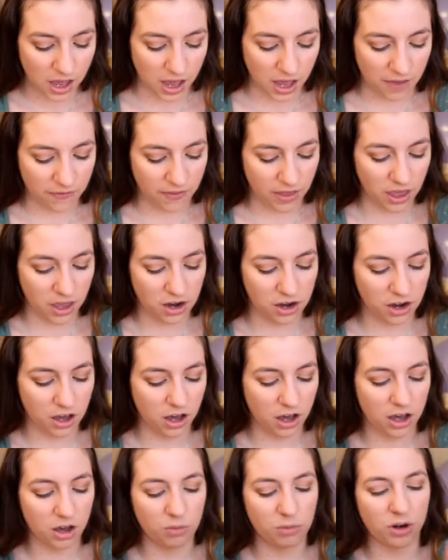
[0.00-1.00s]
And then
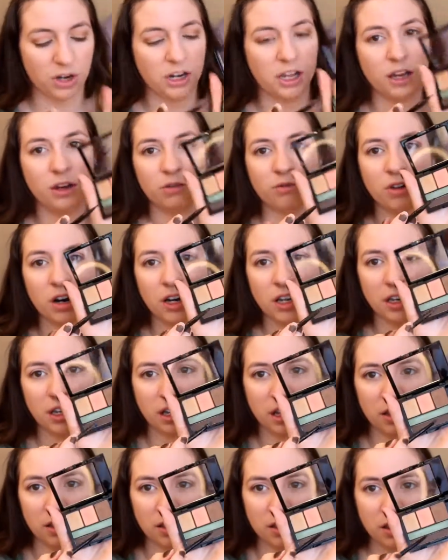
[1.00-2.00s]
we're going to run
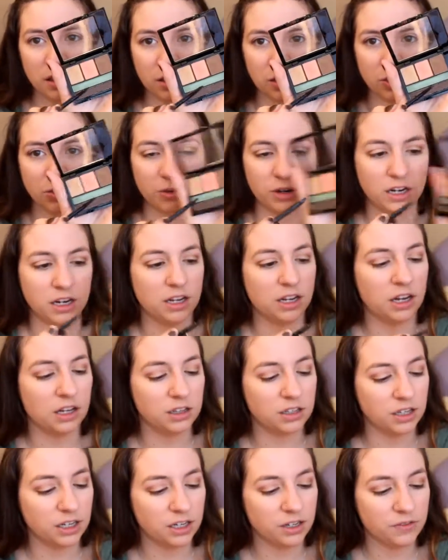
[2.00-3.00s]
it in this green
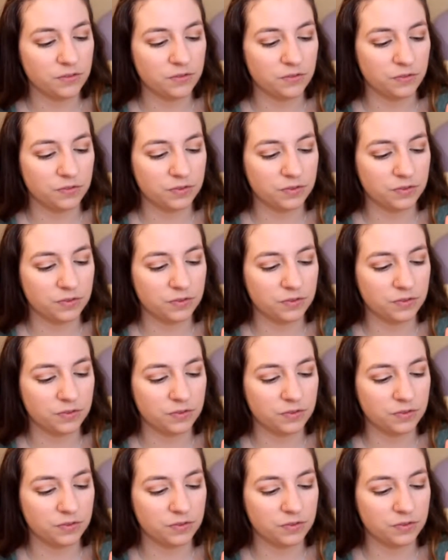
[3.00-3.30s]
color